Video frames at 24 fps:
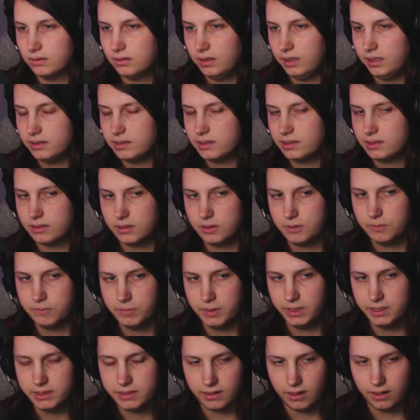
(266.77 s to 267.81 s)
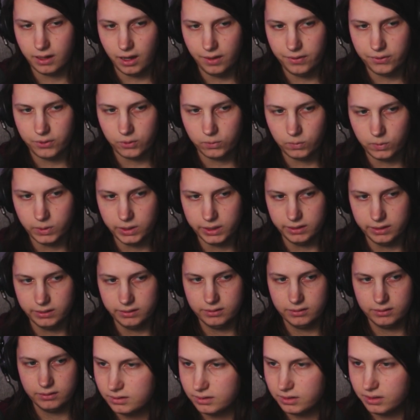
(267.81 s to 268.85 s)
It's the other one,
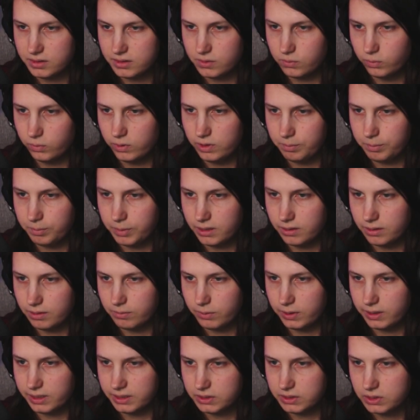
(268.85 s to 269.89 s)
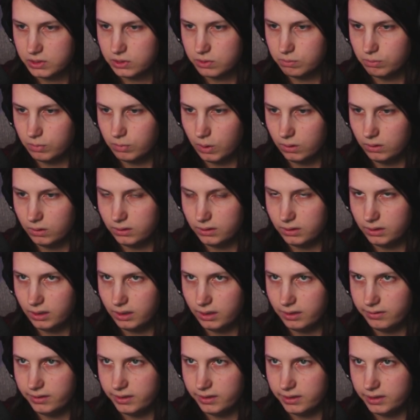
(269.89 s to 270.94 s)
because it wouldn't be a number that's
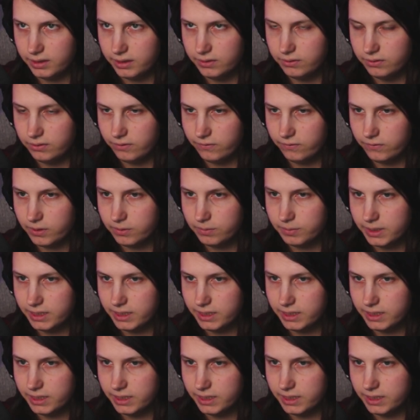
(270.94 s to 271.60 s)
smaller than either of them.